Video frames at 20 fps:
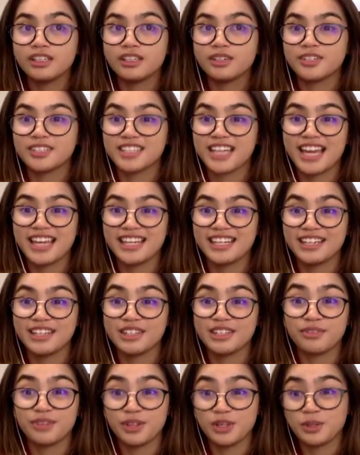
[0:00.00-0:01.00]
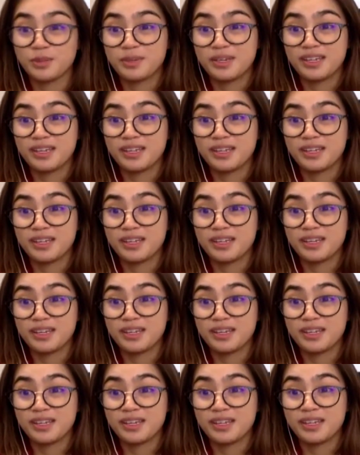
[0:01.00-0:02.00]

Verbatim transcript: residing in the Philippines.